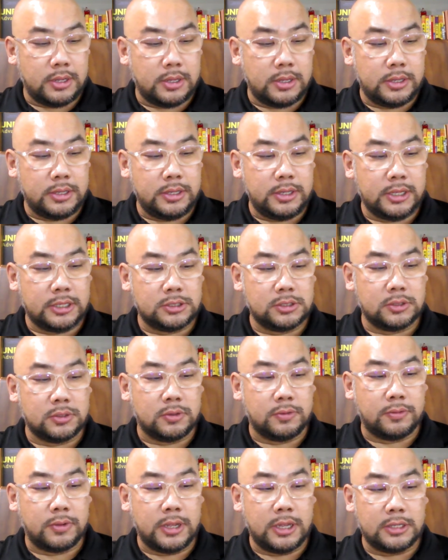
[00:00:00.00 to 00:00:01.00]
he has
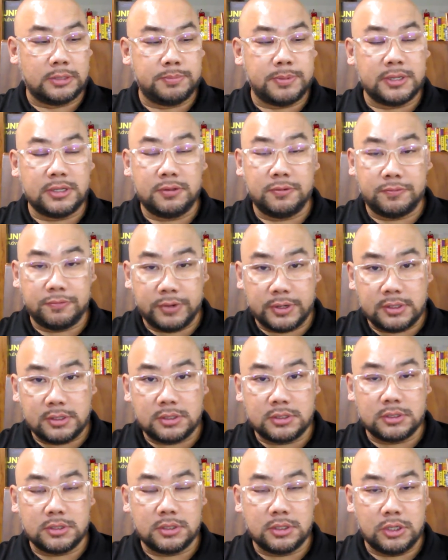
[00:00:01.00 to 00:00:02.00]
expensive
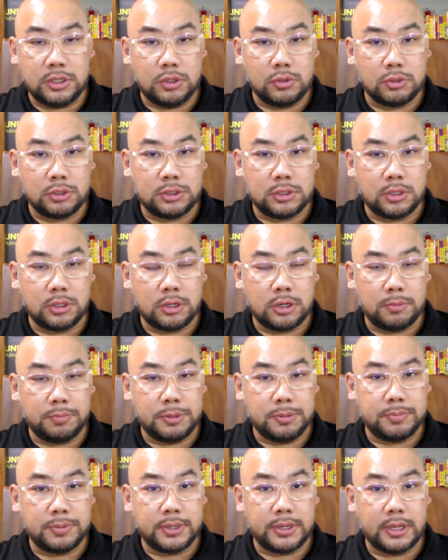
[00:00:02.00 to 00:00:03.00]
friends. He knows a lot of
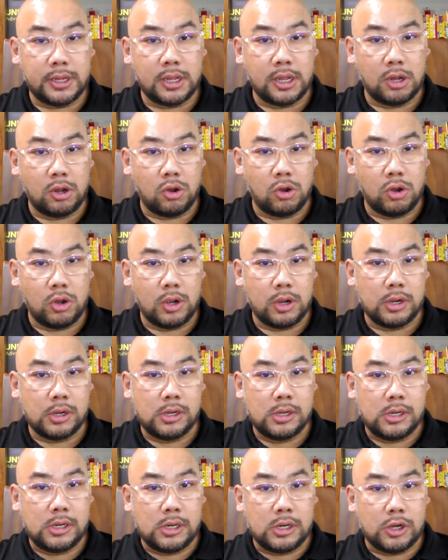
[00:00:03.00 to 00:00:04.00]
people that are
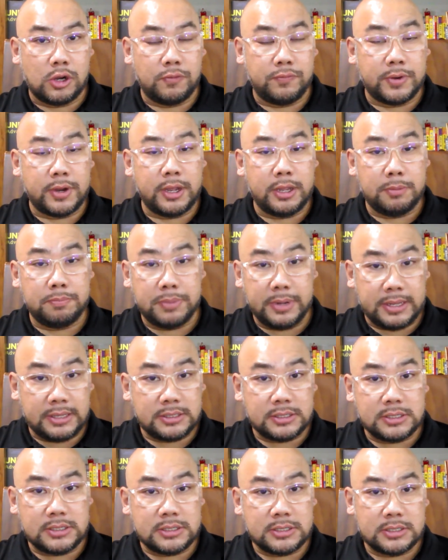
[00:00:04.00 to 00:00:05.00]
of high
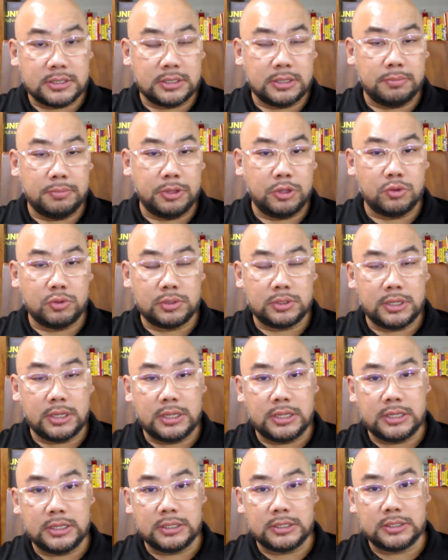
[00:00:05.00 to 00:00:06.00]
places. Meaning to say
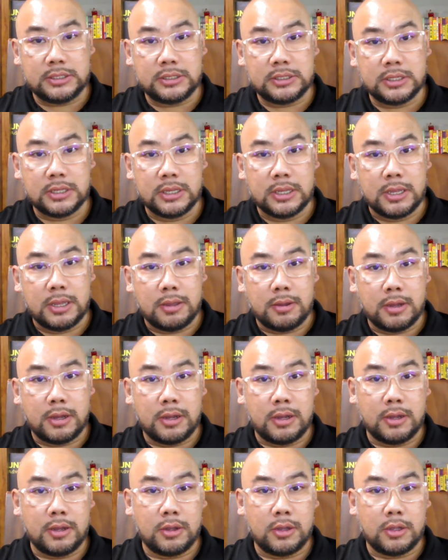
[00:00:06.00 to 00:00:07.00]
he's
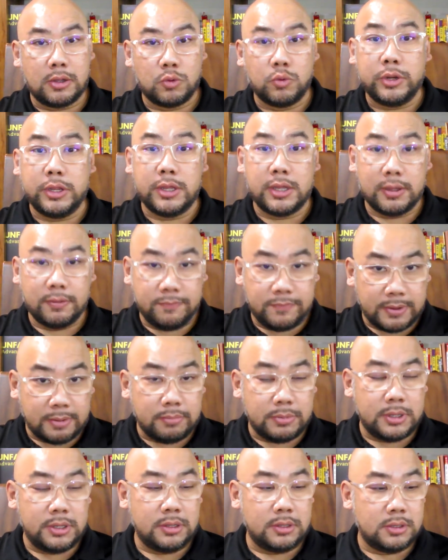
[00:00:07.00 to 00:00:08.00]
a good income
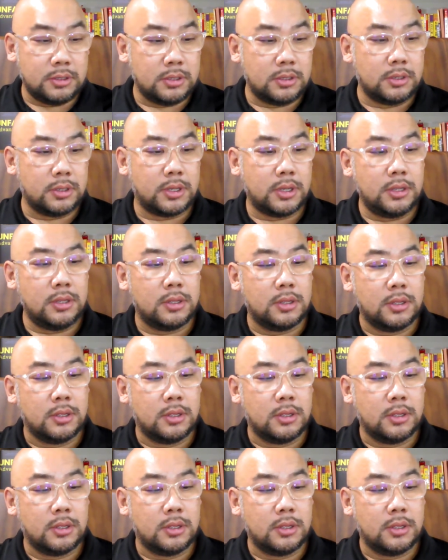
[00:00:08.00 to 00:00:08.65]
family. Okay.